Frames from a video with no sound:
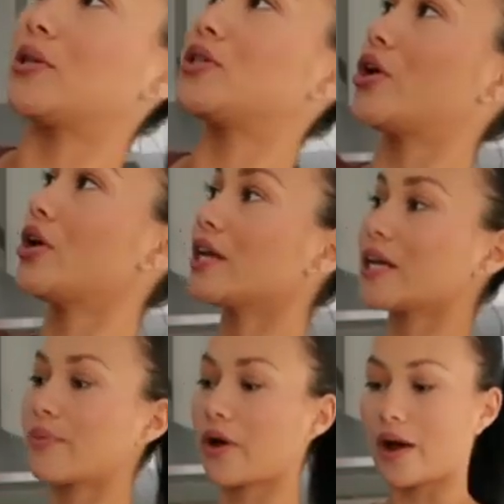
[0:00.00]

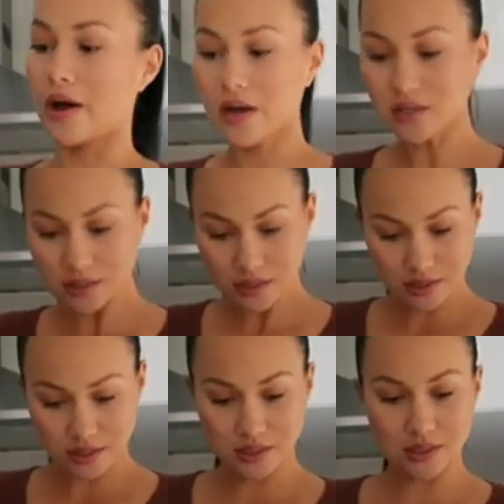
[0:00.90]
maternity bras.
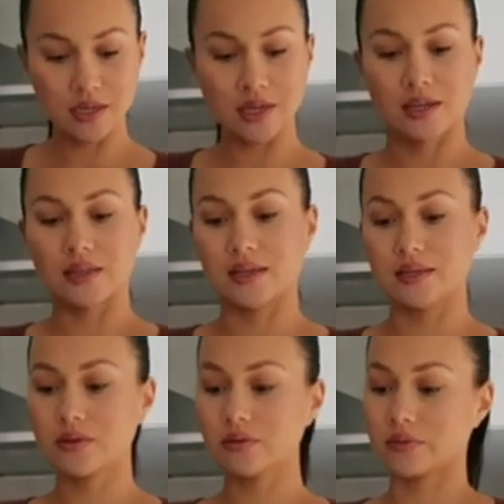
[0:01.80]

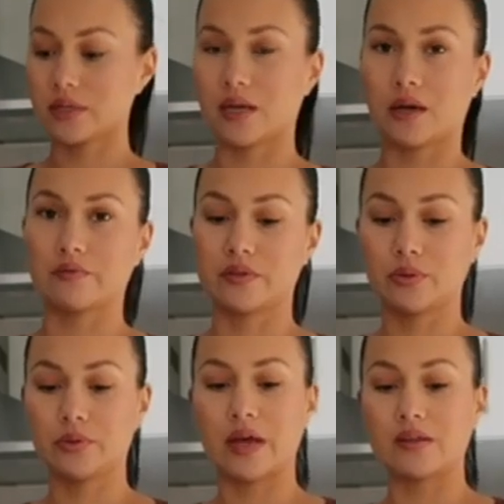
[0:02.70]
These look really
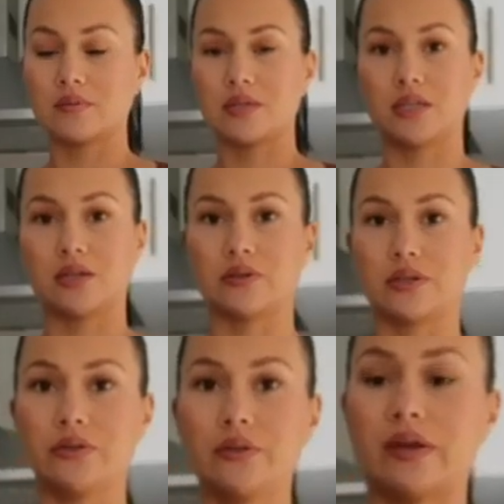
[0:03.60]
comfortable, like the
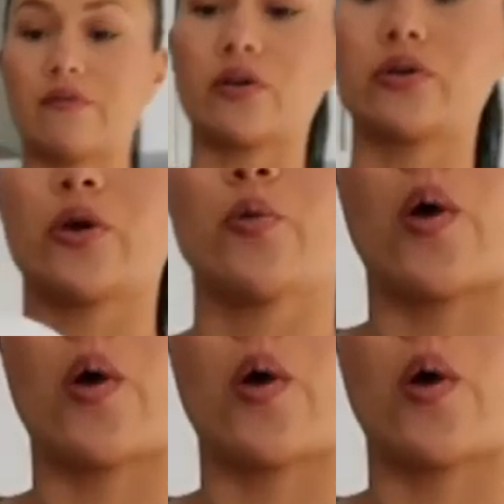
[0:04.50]
material. They've got no